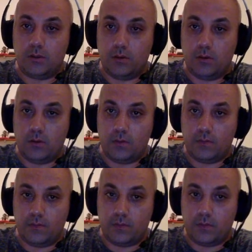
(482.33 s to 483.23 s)

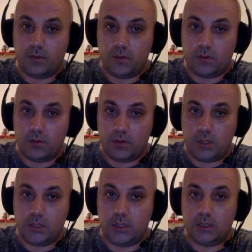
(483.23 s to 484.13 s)
of
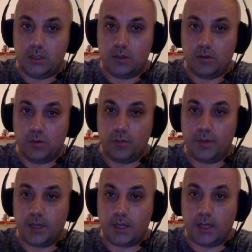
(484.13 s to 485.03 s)
this
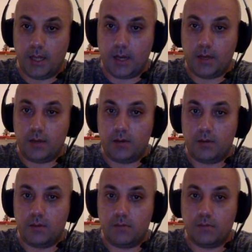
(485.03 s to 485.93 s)
opening line,
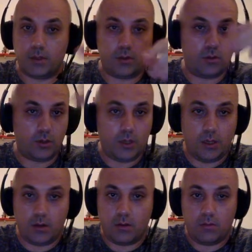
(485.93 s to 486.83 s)
but not
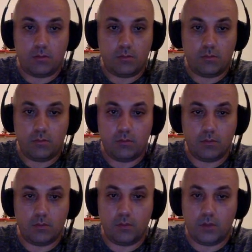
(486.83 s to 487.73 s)
here.
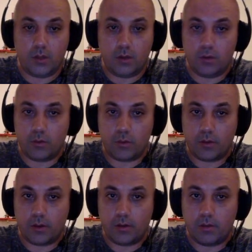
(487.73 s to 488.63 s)
What are you doing
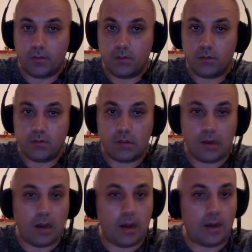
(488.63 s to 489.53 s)
there?
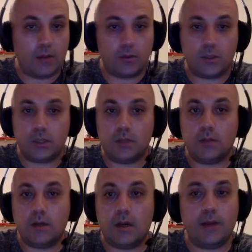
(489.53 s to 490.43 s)
I don't see it.
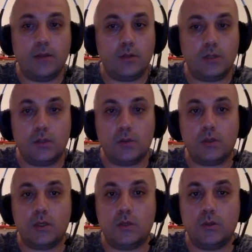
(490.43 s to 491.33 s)
I don't see what
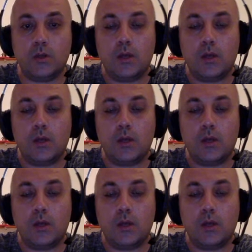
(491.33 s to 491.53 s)
he is doing,